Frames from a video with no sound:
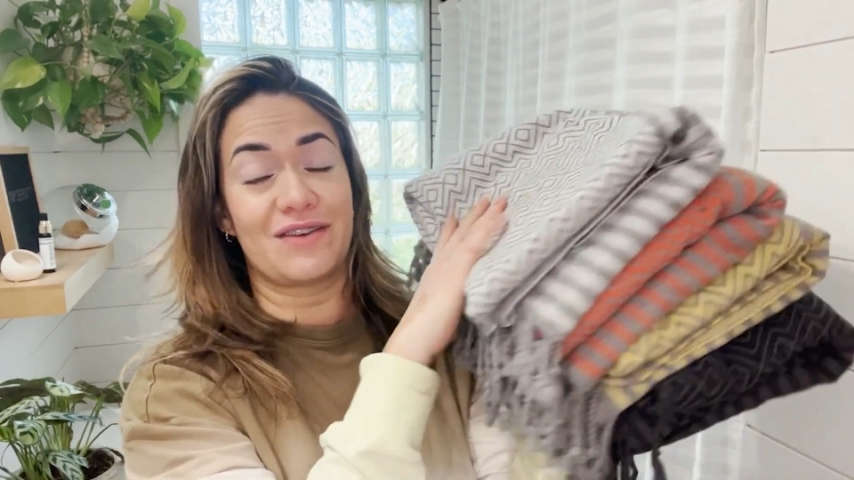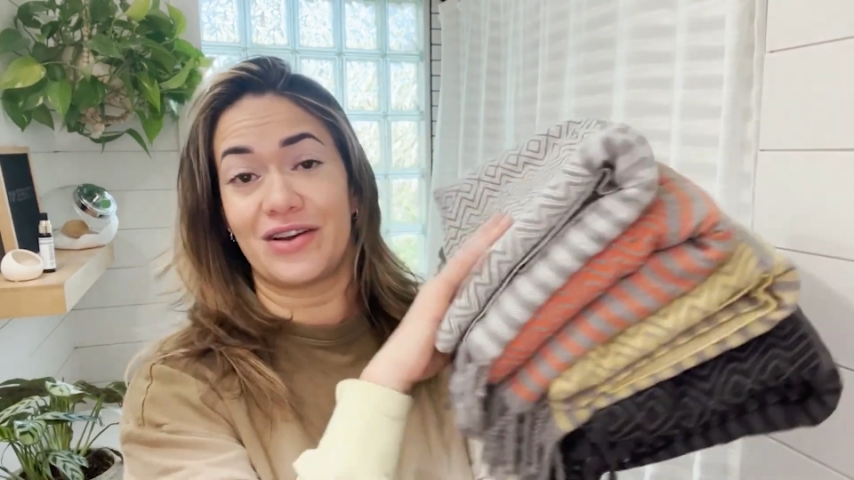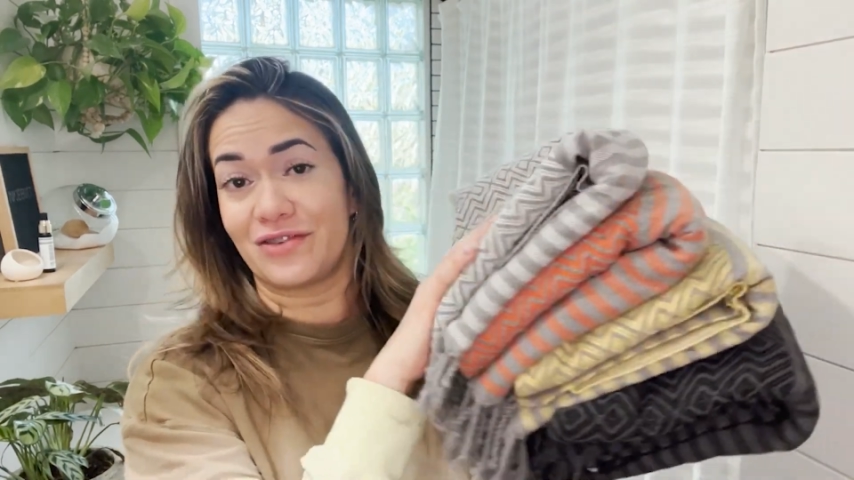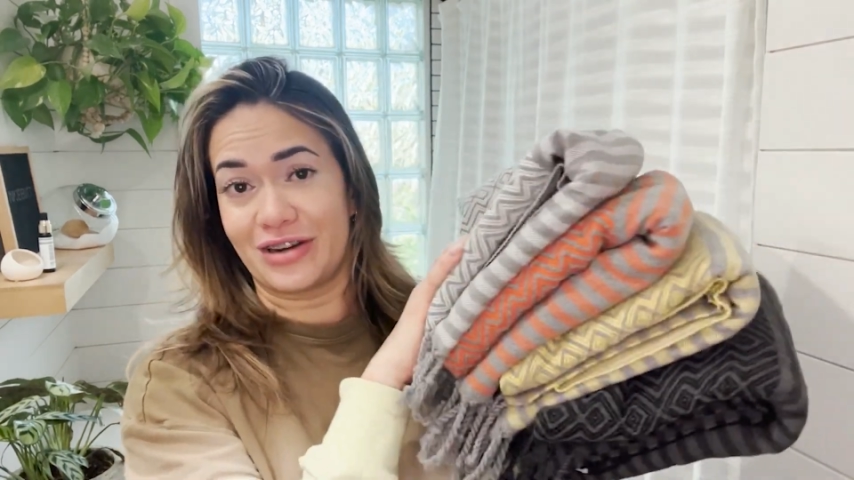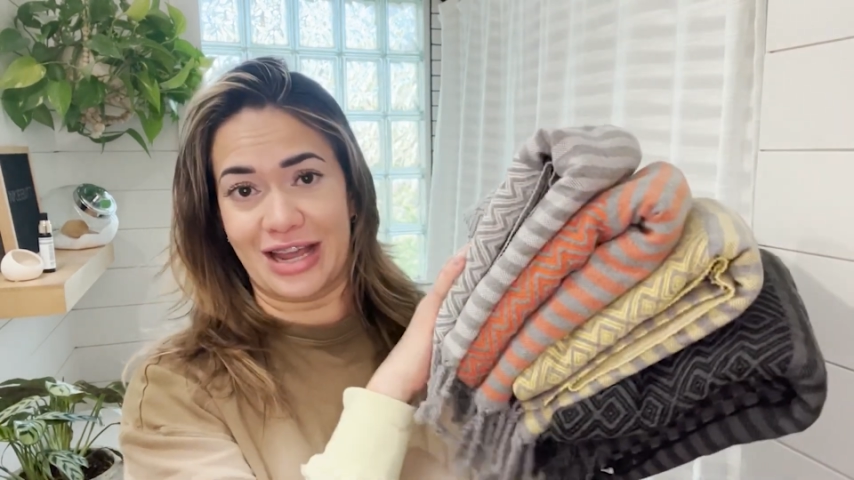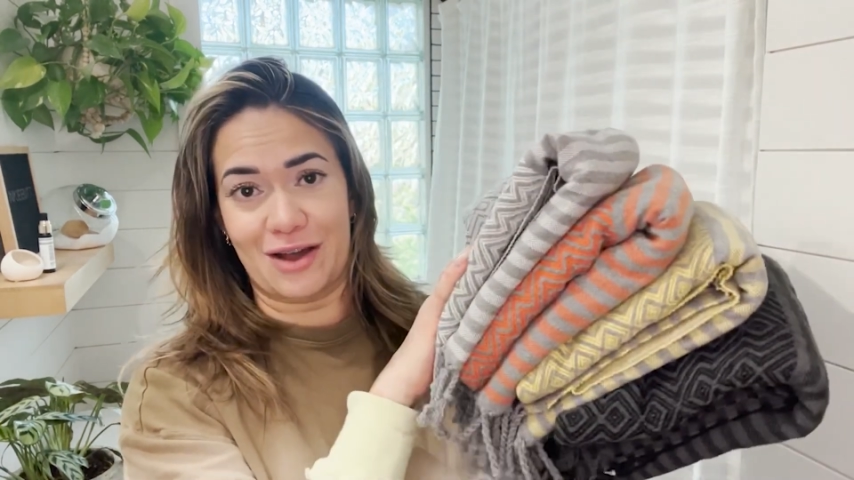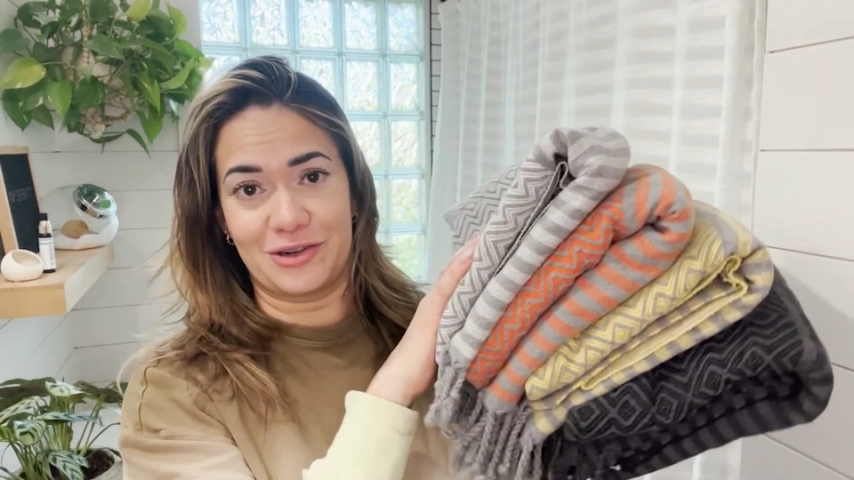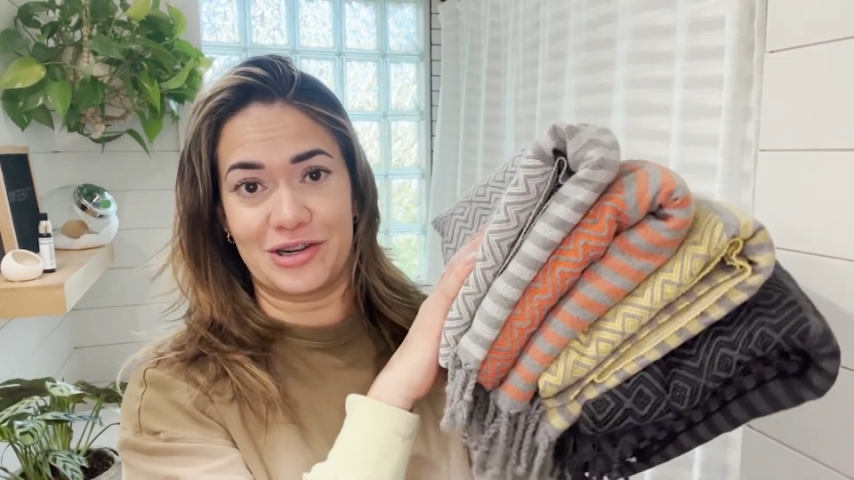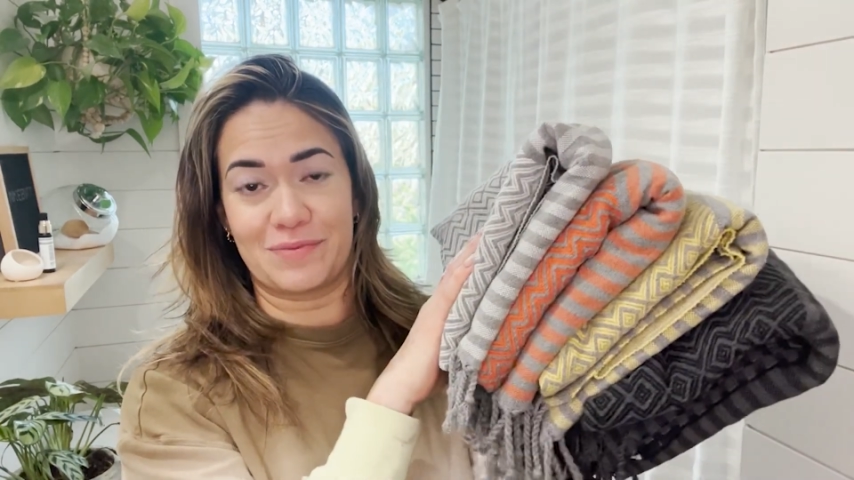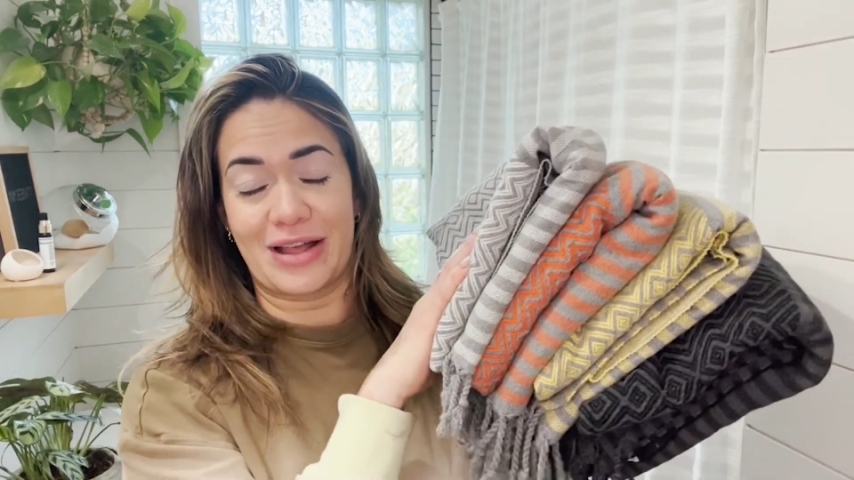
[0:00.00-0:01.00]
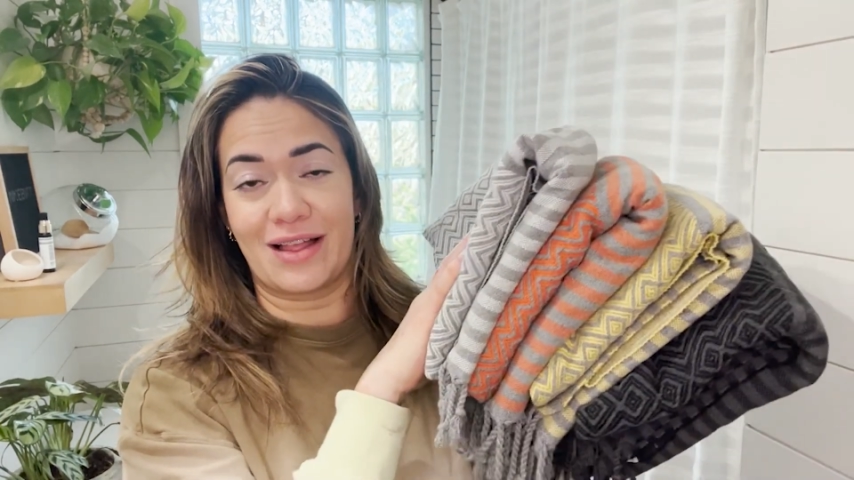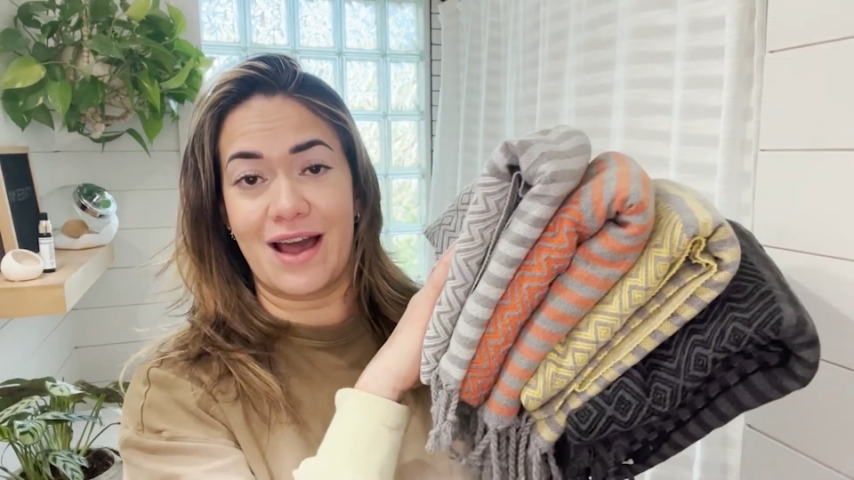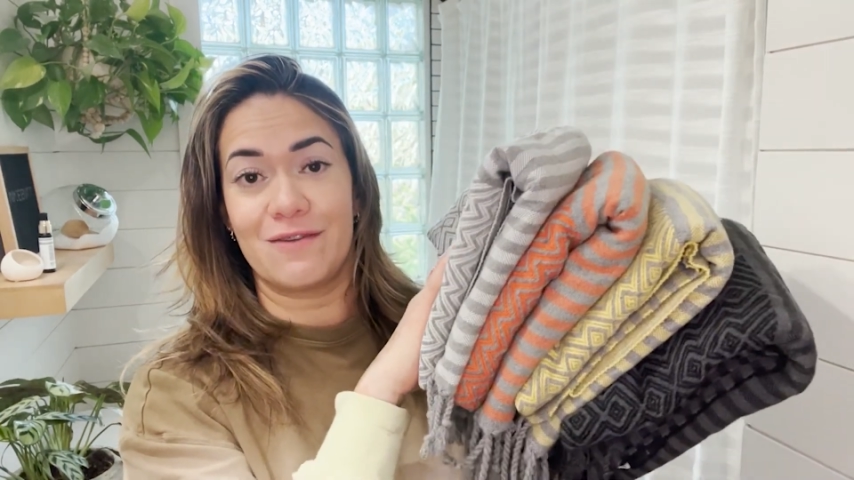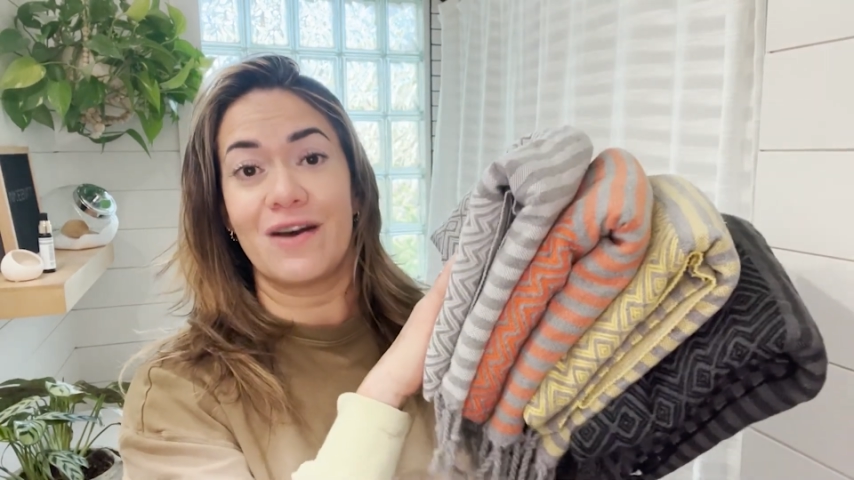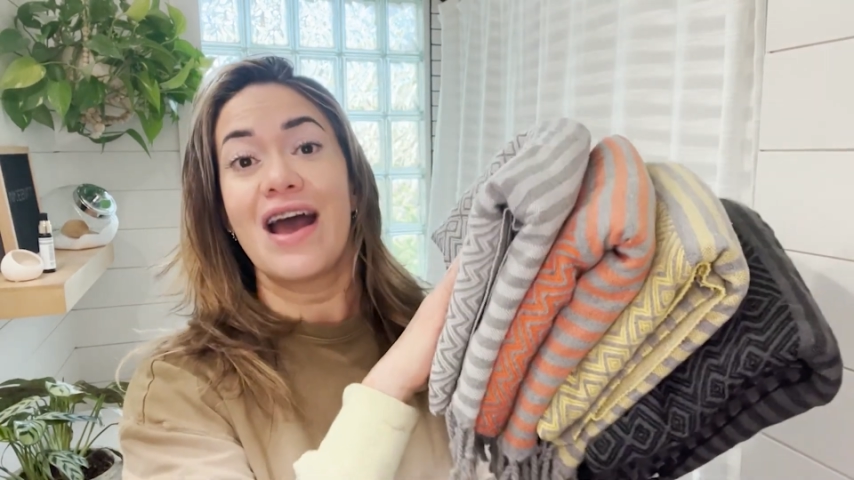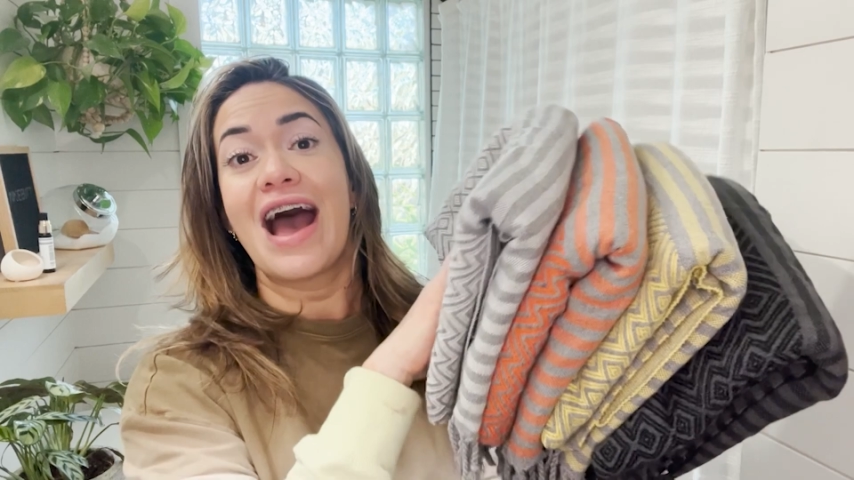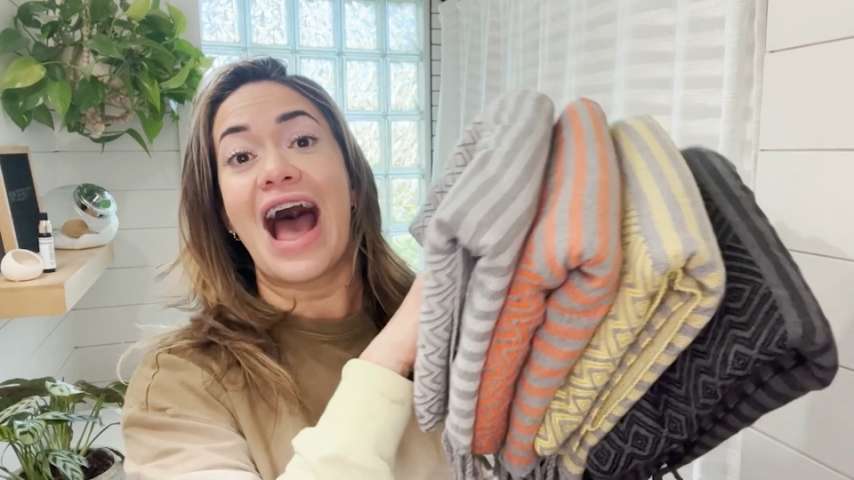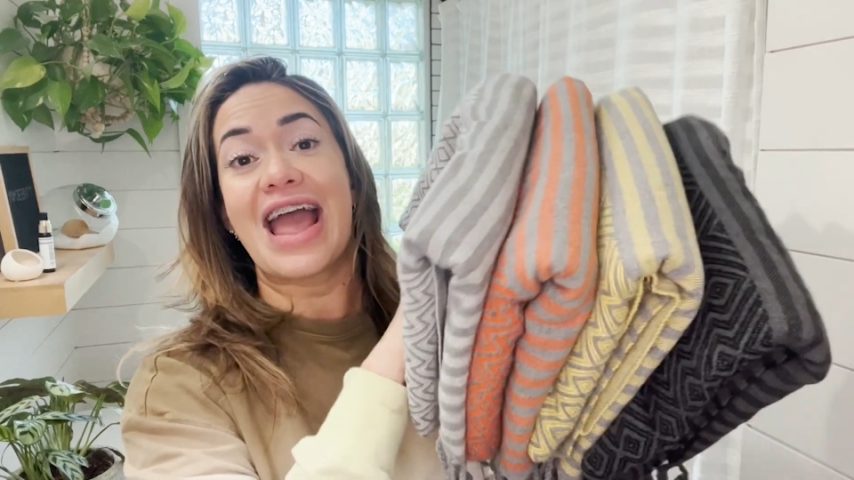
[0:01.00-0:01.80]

I've ever encountered in my life.